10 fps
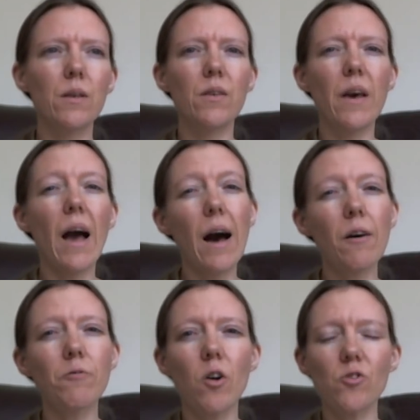they
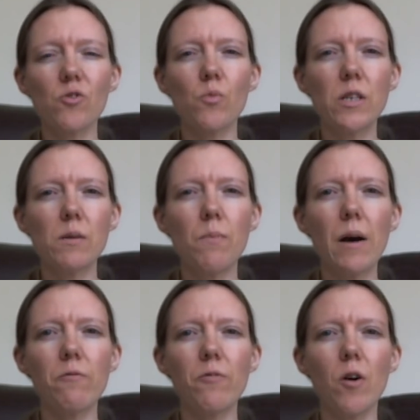have got somewhere to
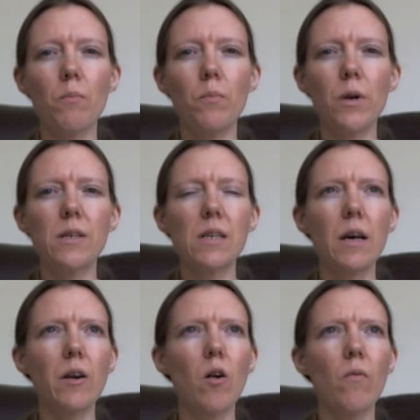buy from, but it's
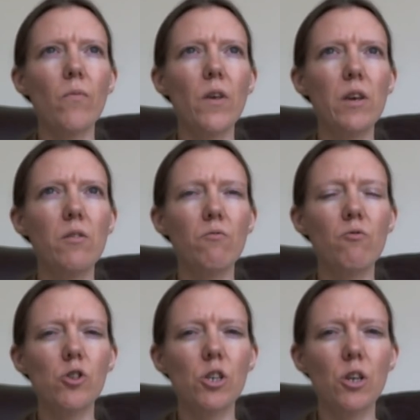like on the
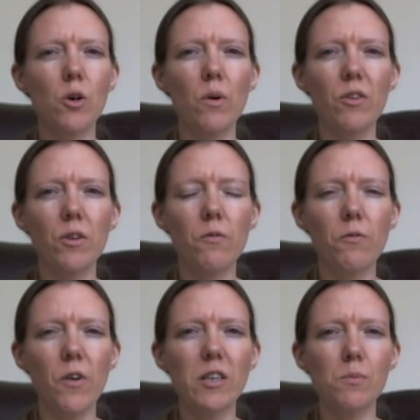Russian equivalent of
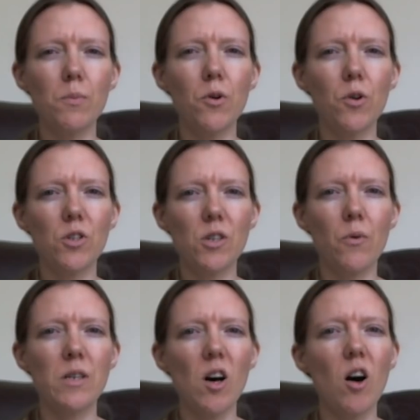Facebook,
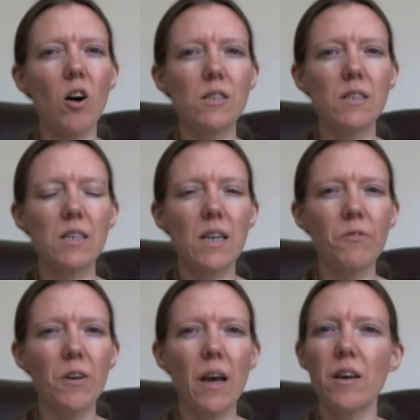so it's harder to
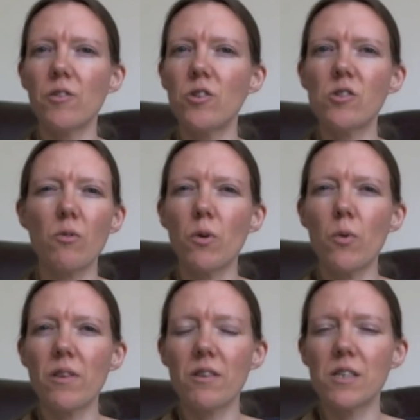navigate and you don't know
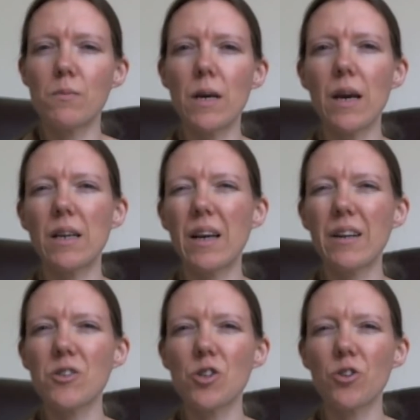whether they speak any
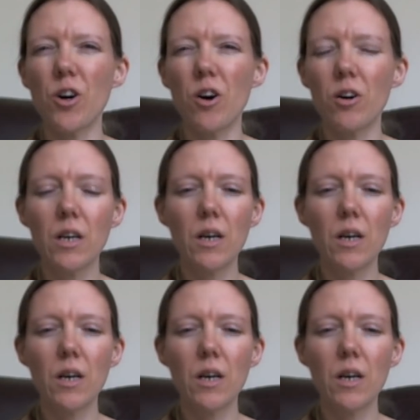English or not.